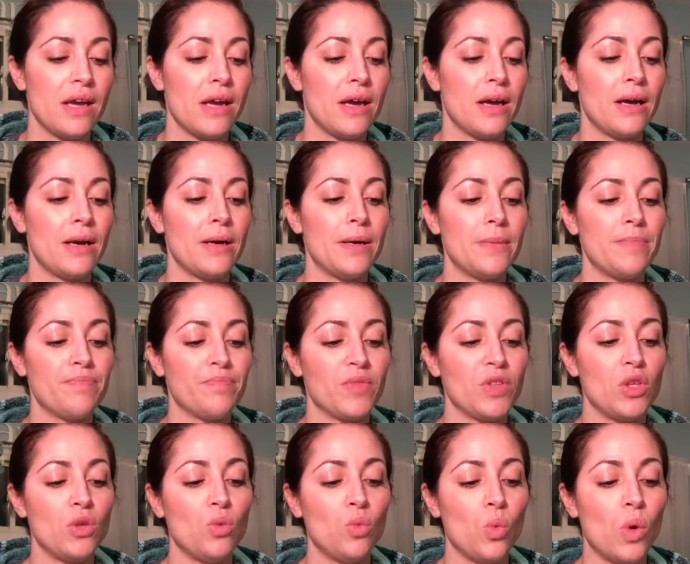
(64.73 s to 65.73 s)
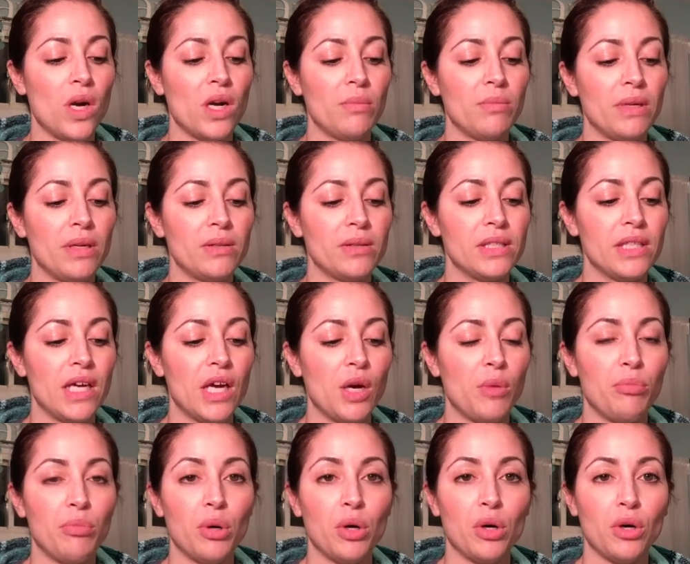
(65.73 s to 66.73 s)
You want to be able to get a
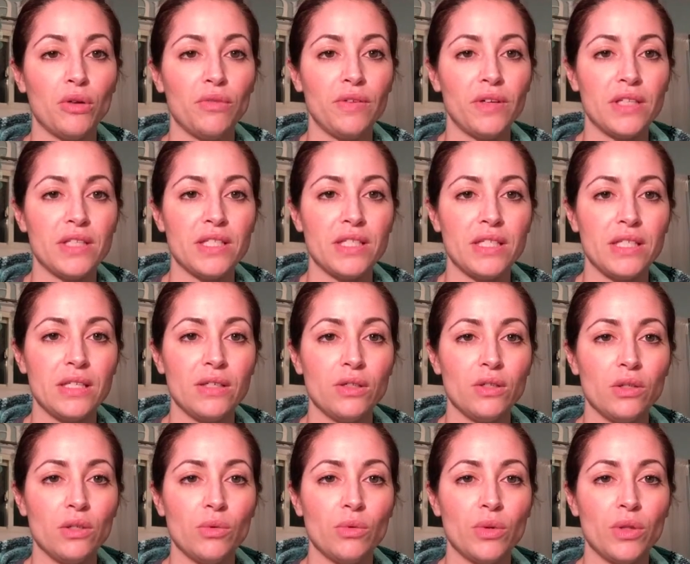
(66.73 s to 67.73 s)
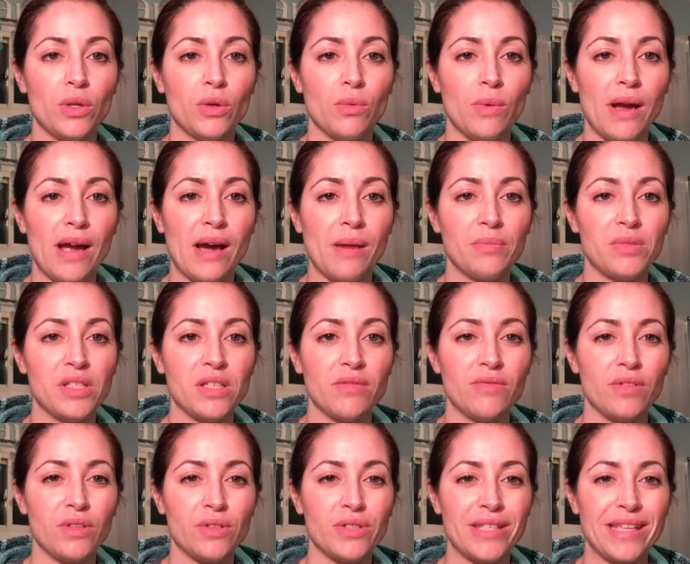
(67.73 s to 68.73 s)
perfect seal with your wraps. If
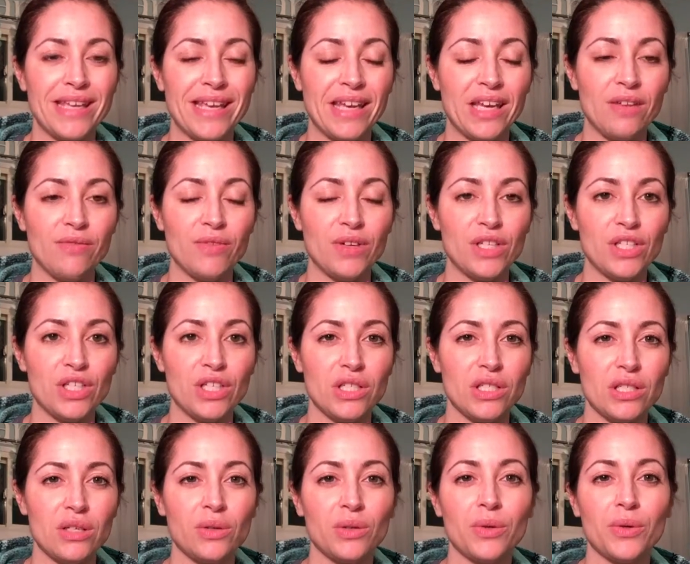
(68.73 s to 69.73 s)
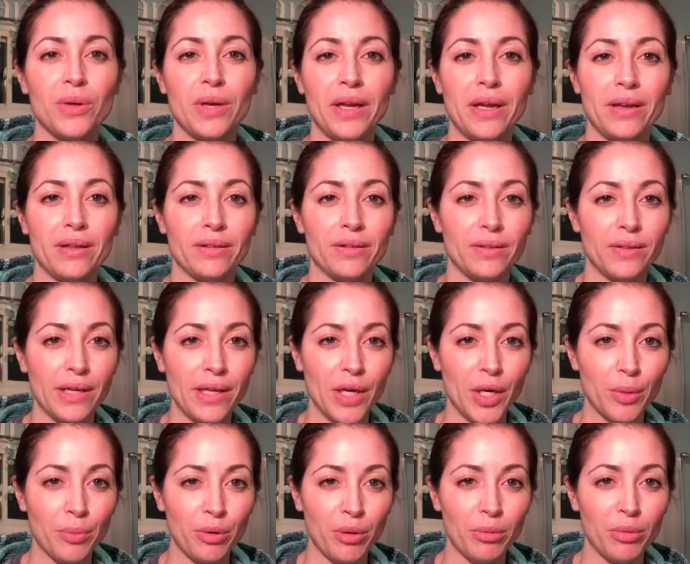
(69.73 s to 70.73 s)
there's any ridges, it'll create a little
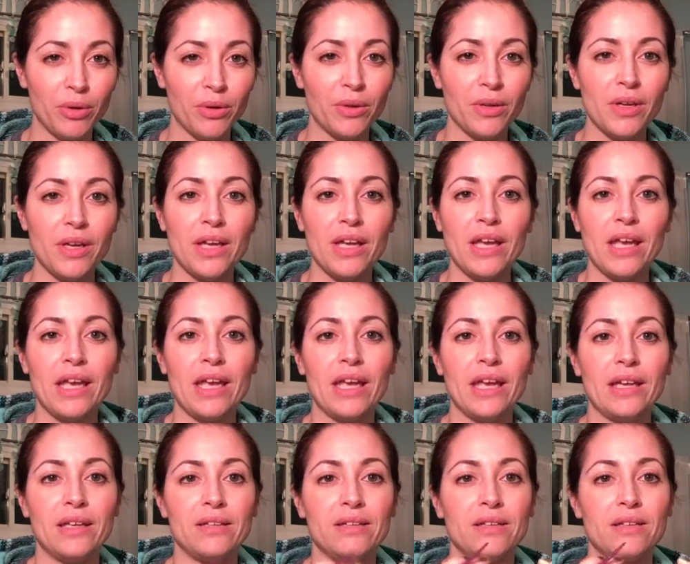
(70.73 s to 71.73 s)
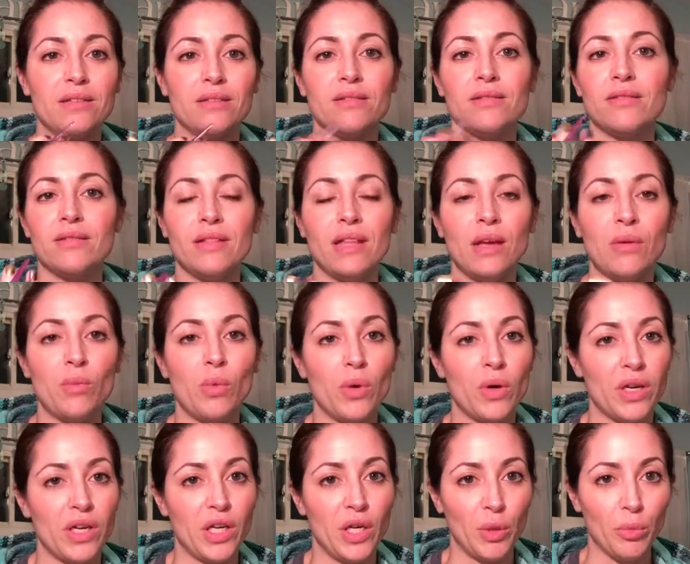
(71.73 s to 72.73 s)
air bubble and they won't
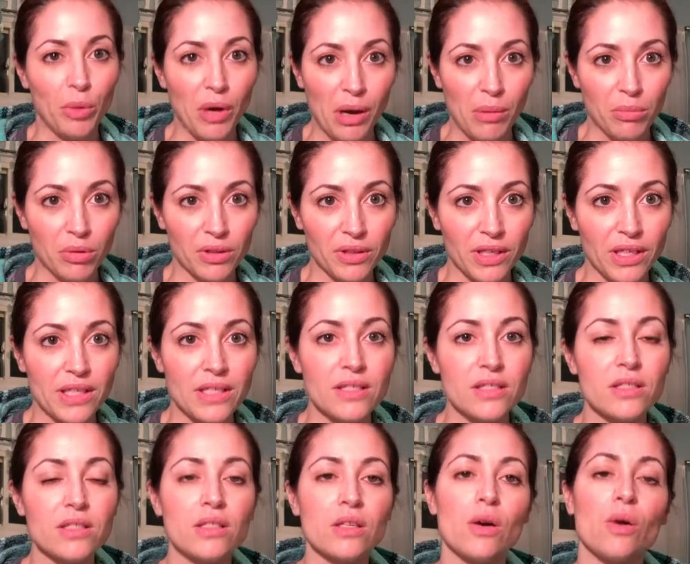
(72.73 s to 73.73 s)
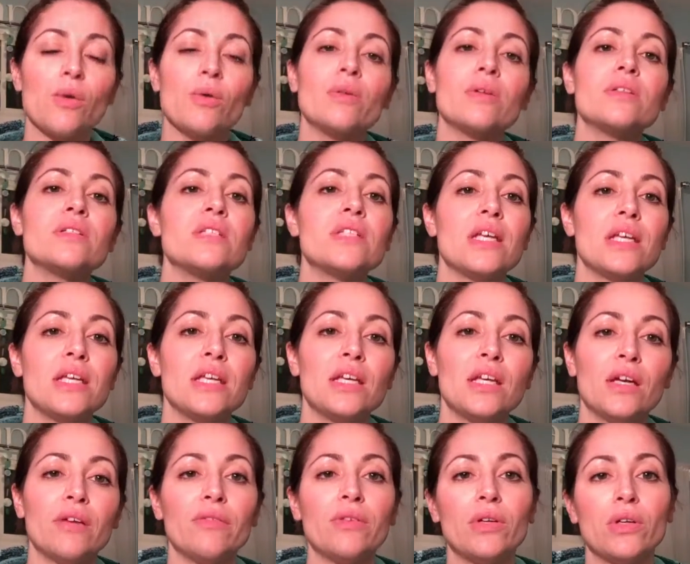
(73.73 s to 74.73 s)
adhere properly. So taking
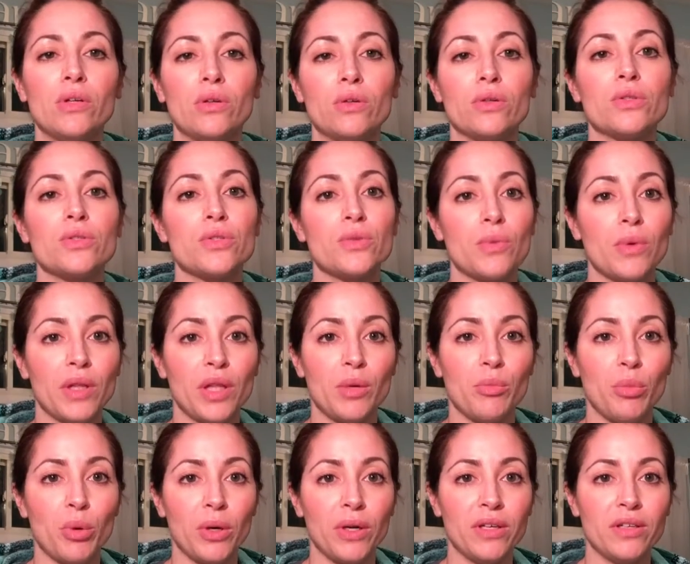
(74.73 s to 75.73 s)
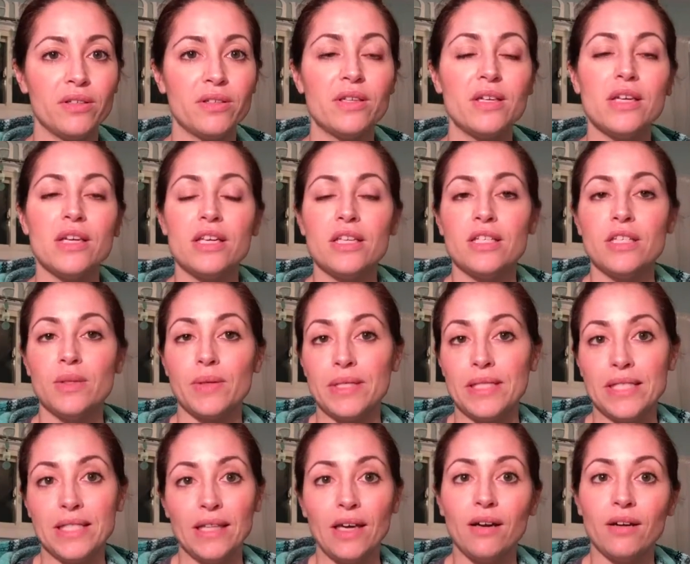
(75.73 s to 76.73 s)
care of your cuticles is really important. So I
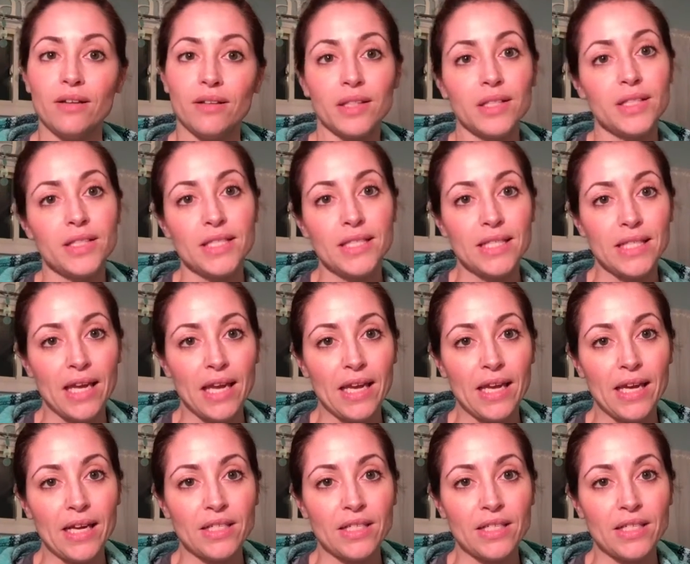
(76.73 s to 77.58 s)
did that earlier today.